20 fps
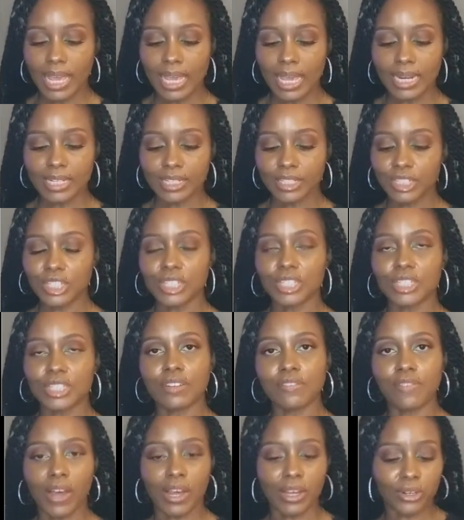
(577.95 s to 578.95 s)
and it's
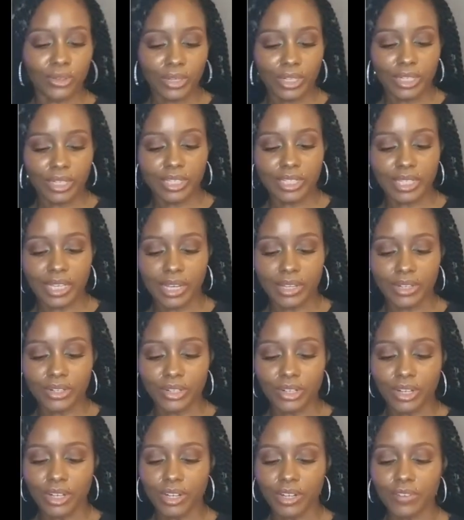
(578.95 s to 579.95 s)
just a vital
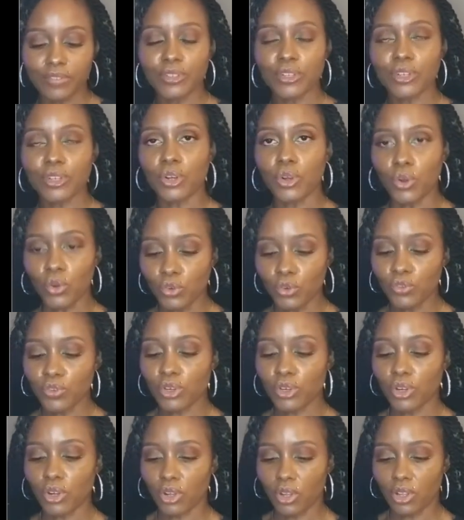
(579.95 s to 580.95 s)
indicator of your
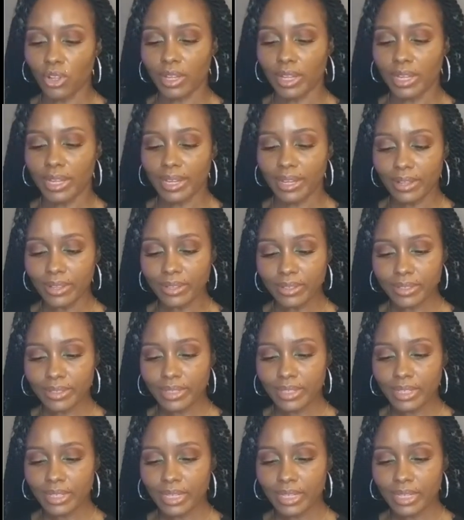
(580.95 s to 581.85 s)
overall health.